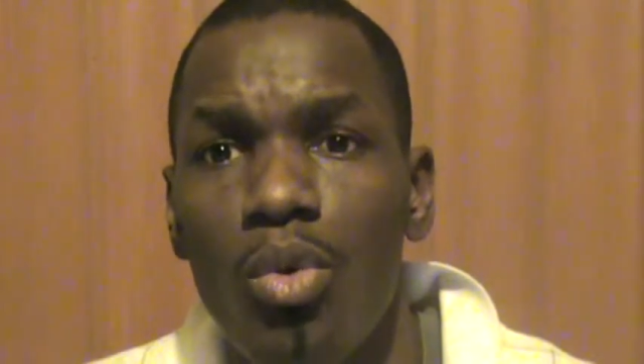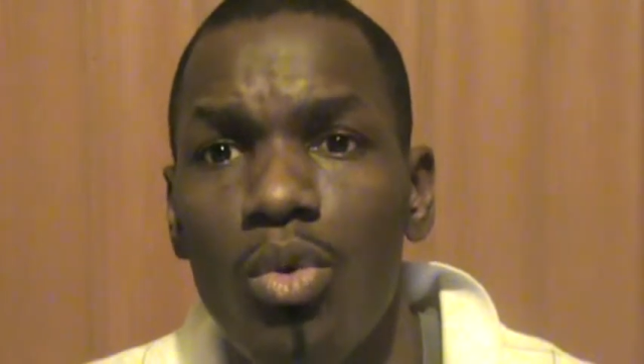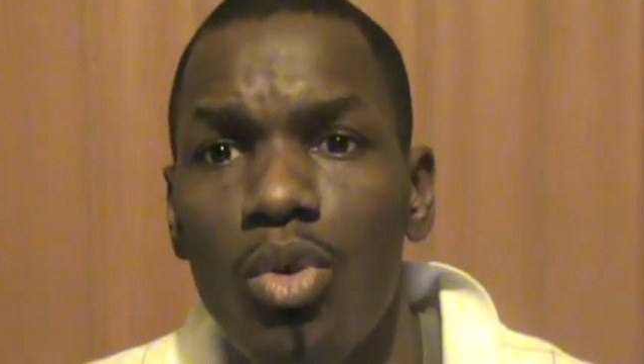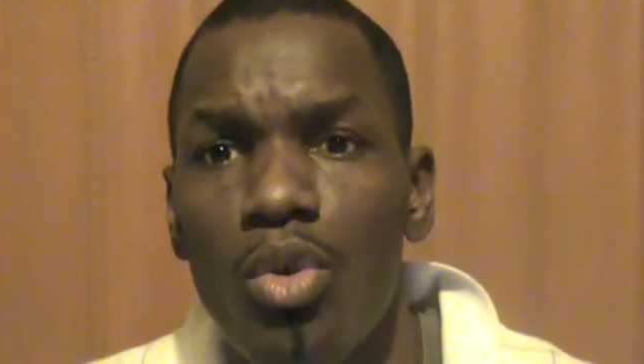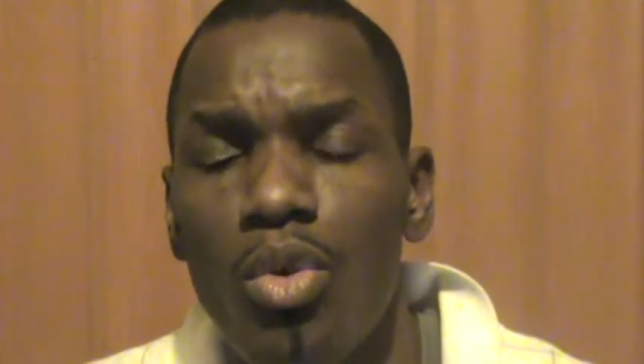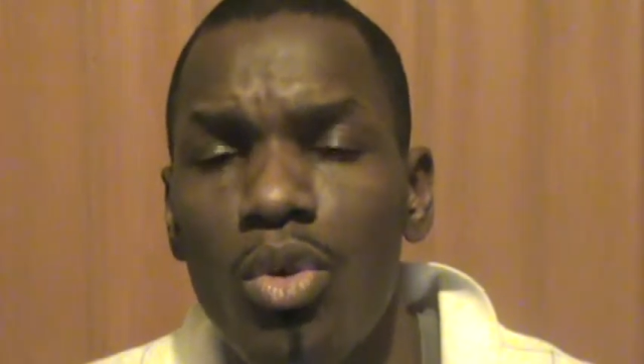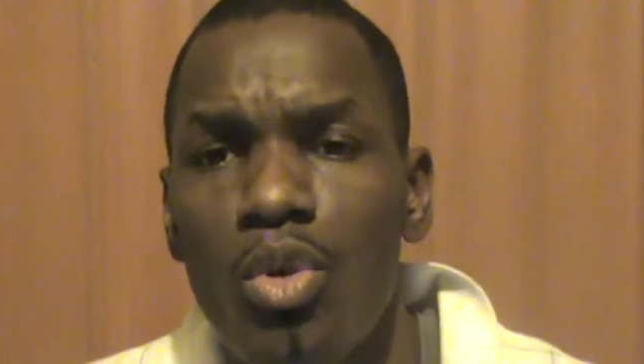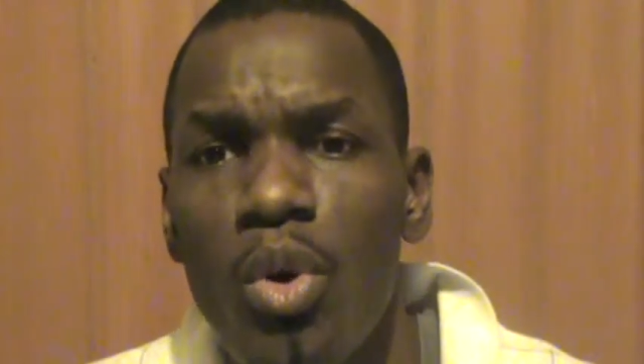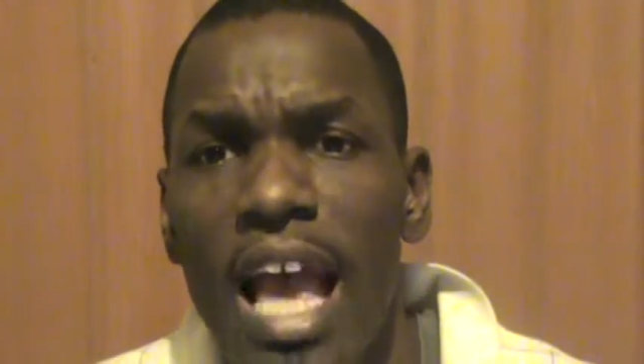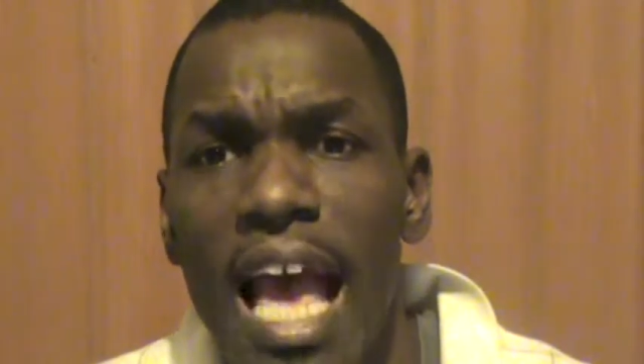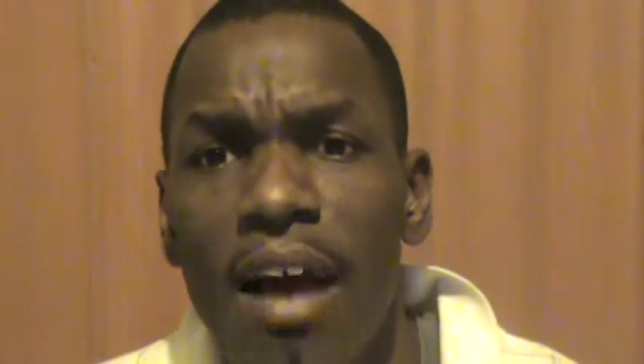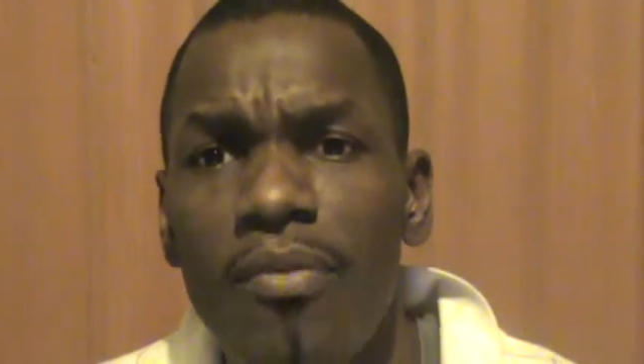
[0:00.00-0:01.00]
you
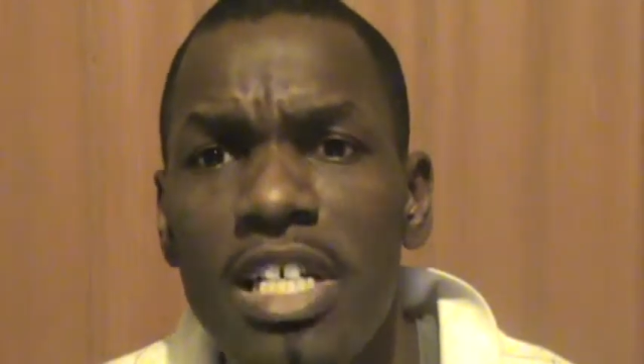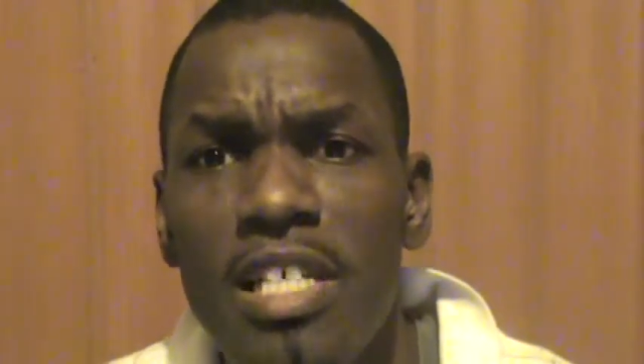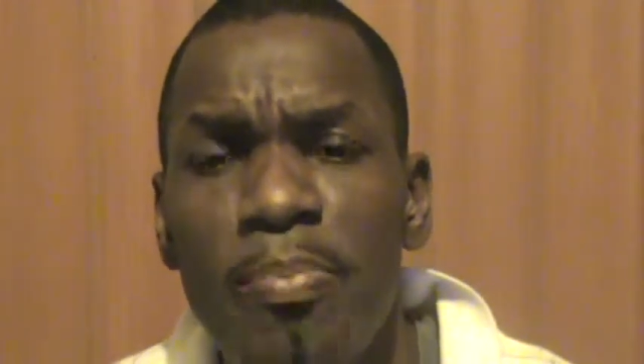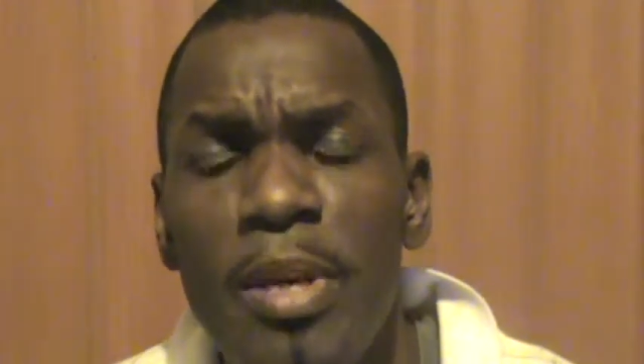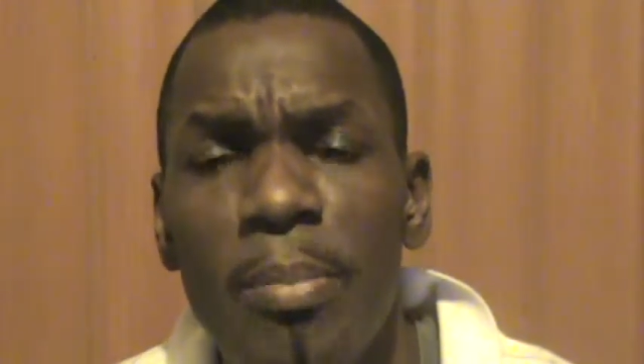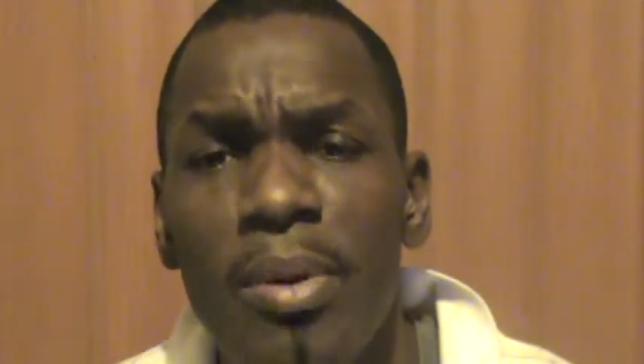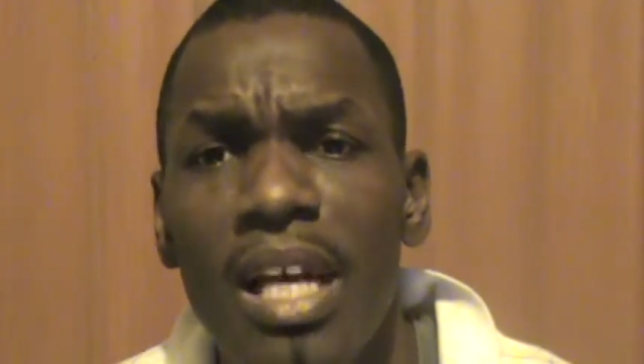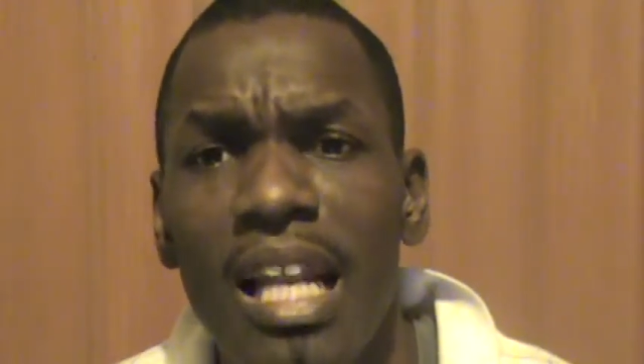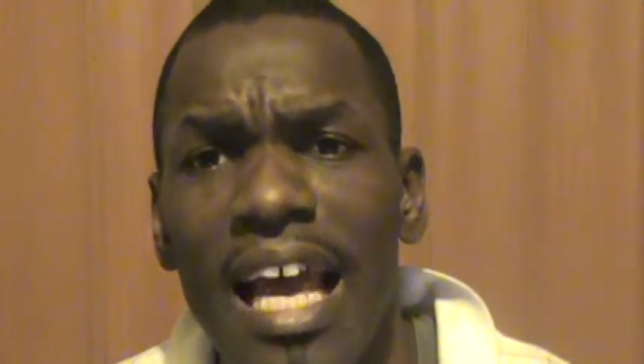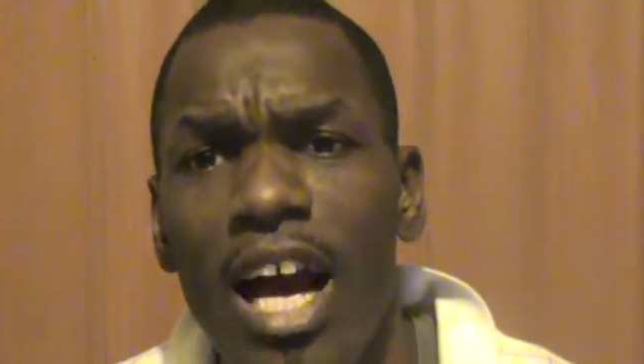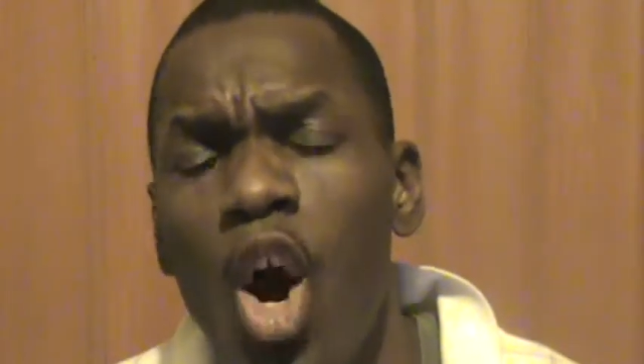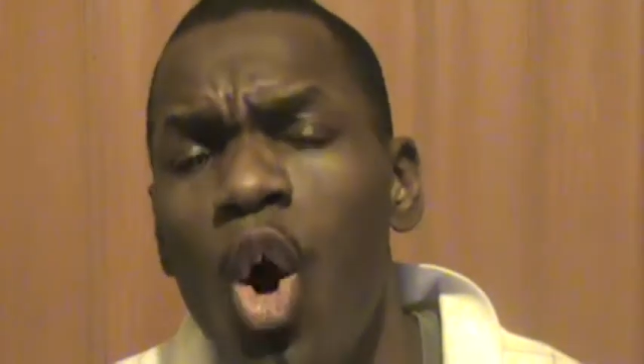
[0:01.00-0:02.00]
have these people, they're
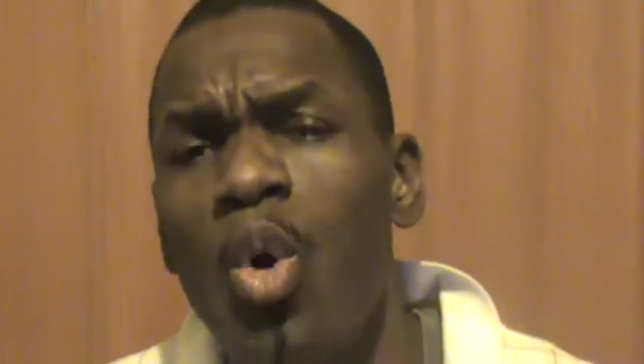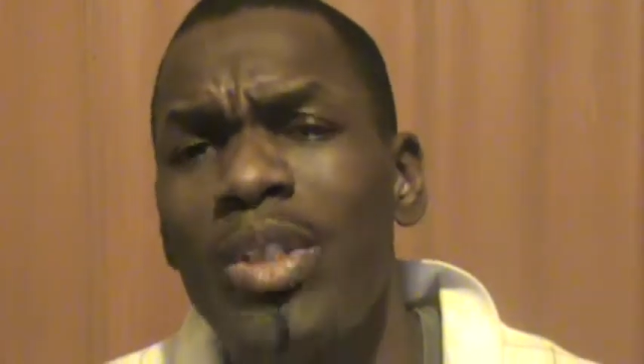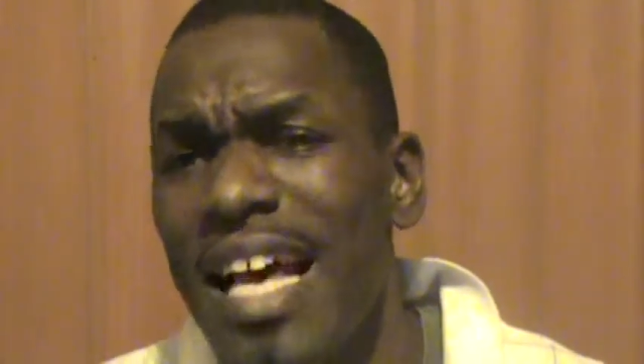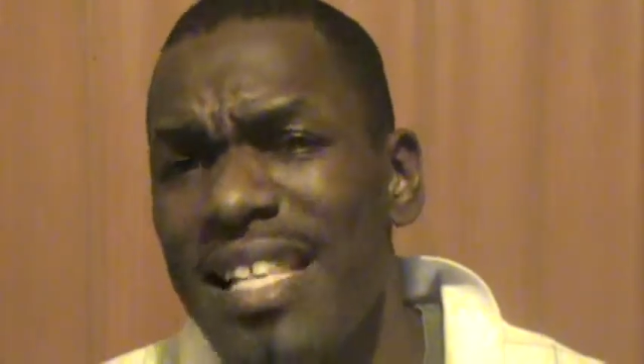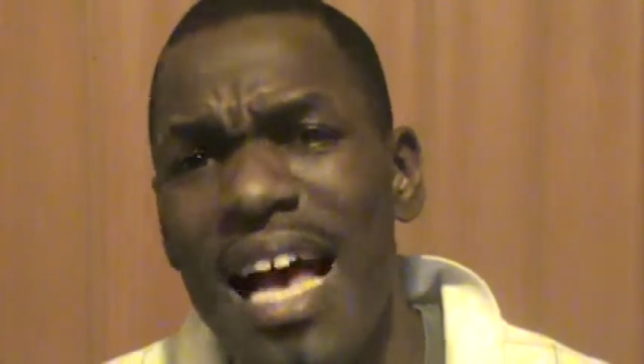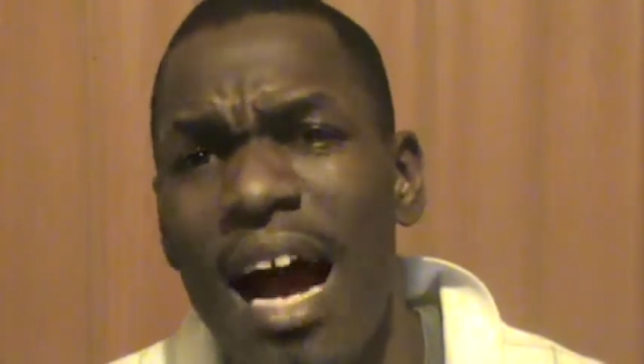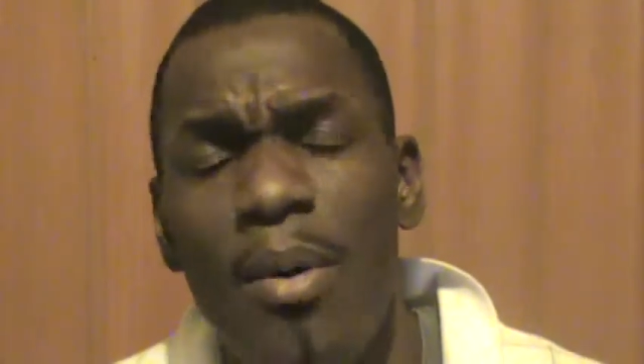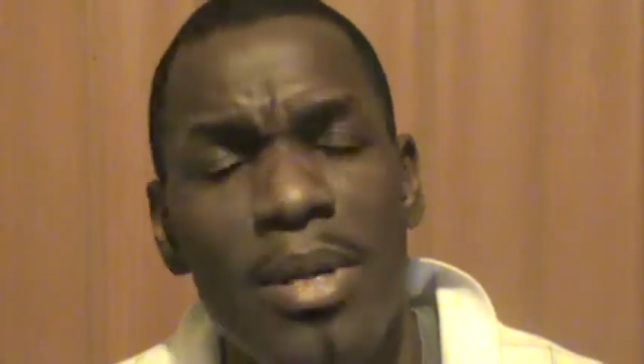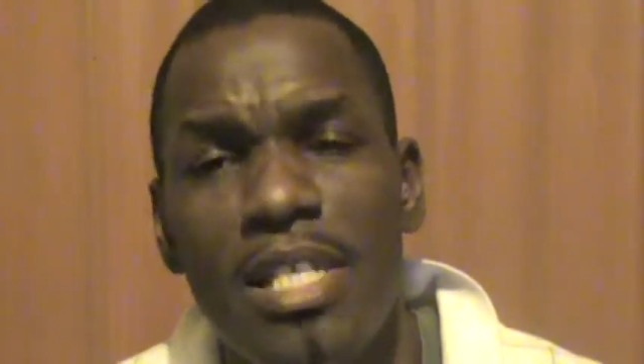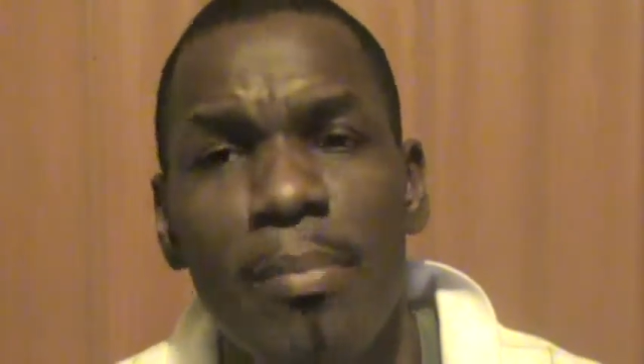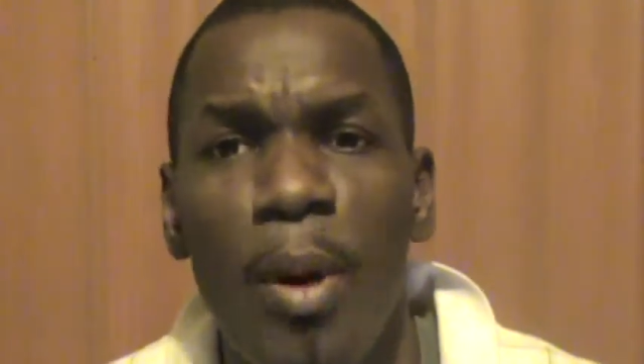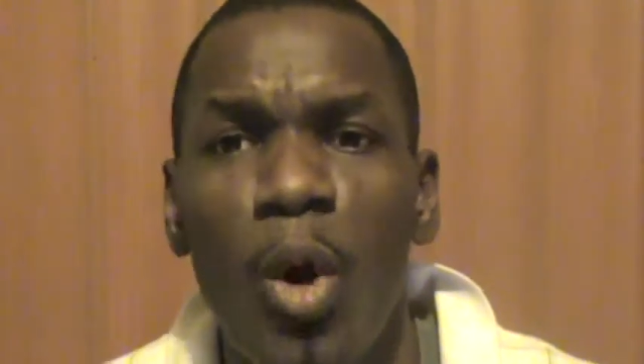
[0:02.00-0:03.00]
like, oh, that's how it's
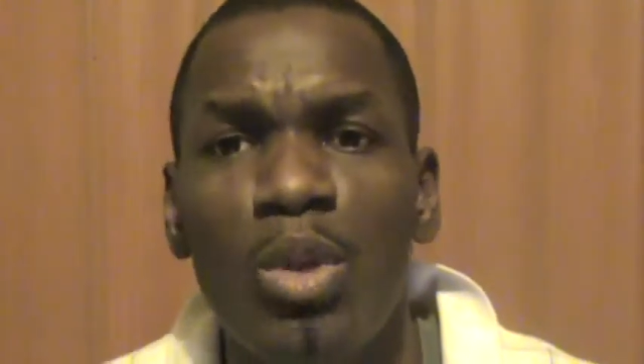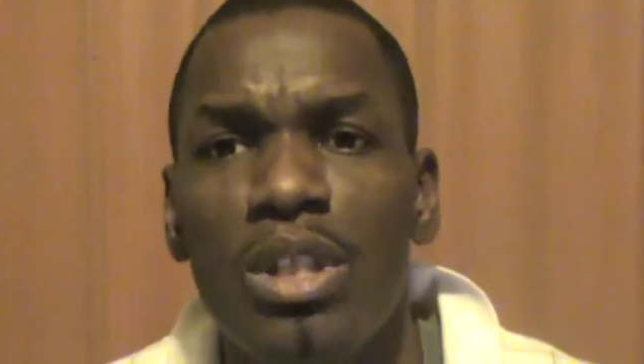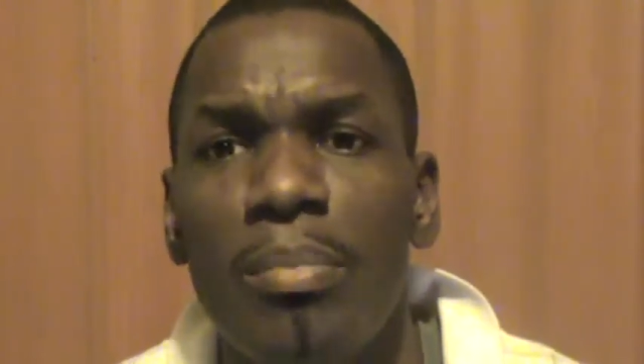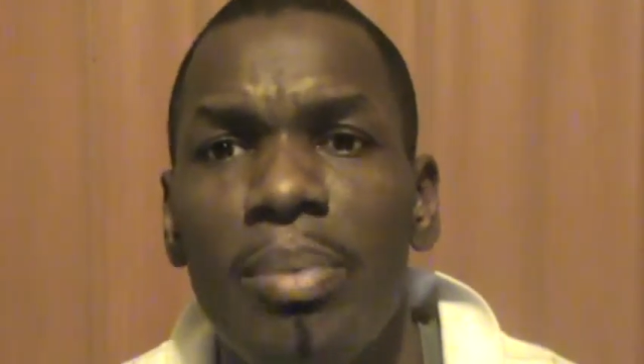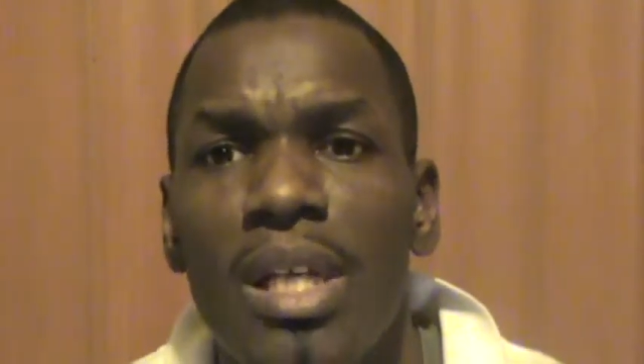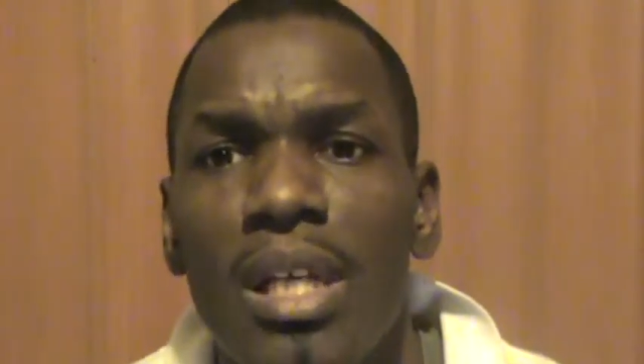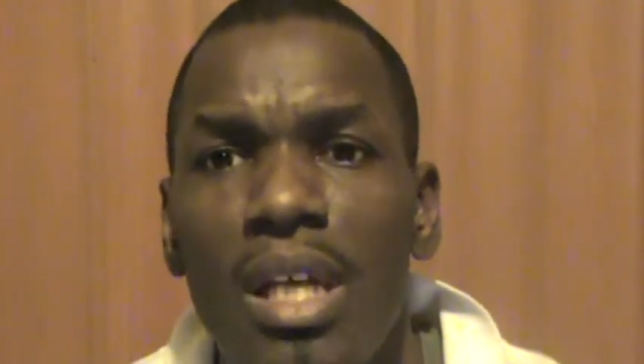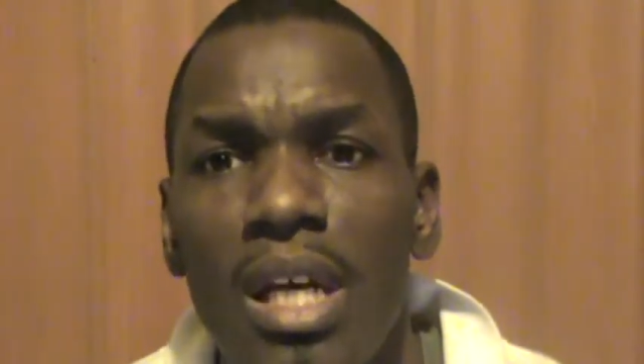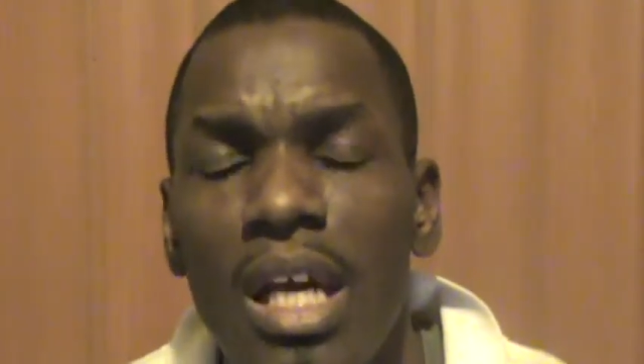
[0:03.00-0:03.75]
supposed to be.